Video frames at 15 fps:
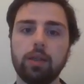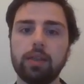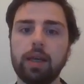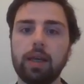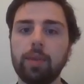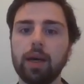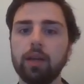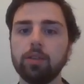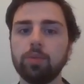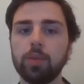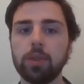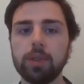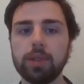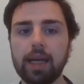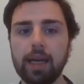£10
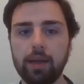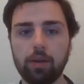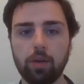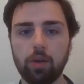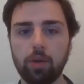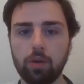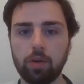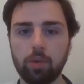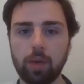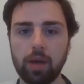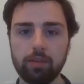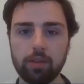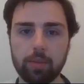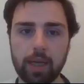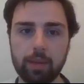more a day, or
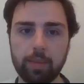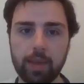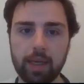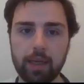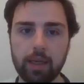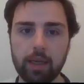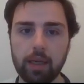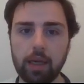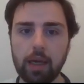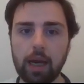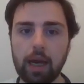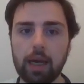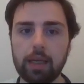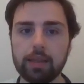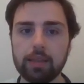whatever it may be.
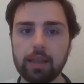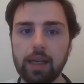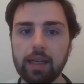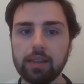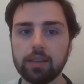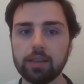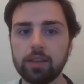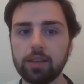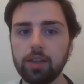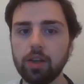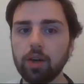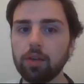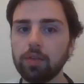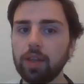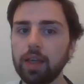And you
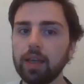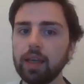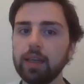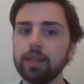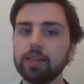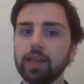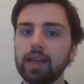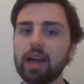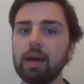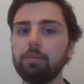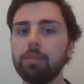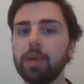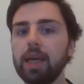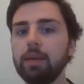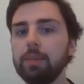got to think, is that
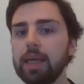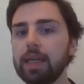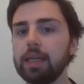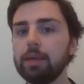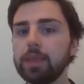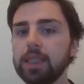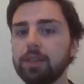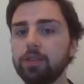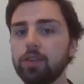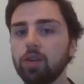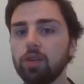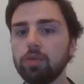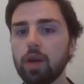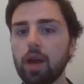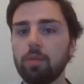campaign being limited
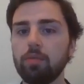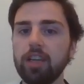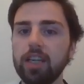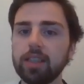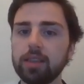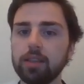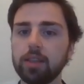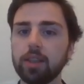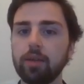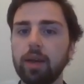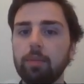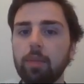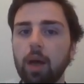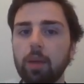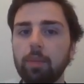for a reason? So
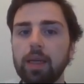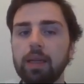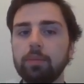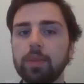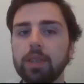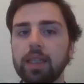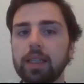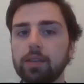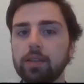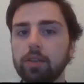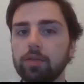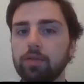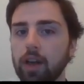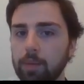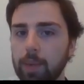it might be limited to
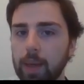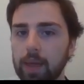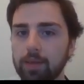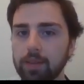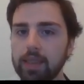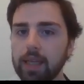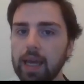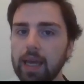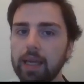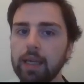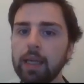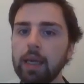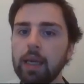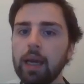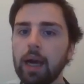£5 a day,
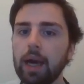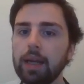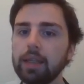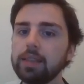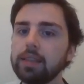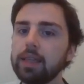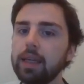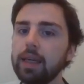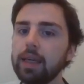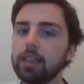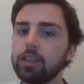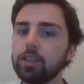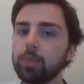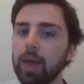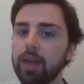and it's saying it
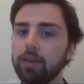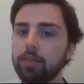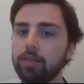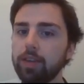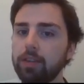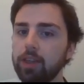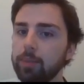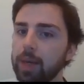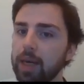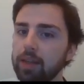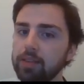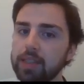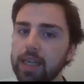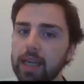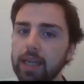could spend
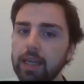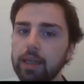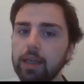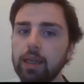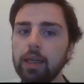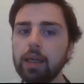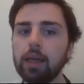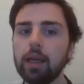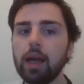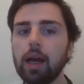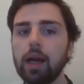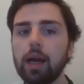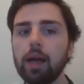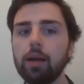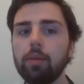£50 a day,
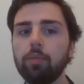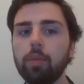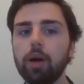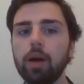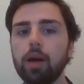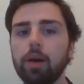and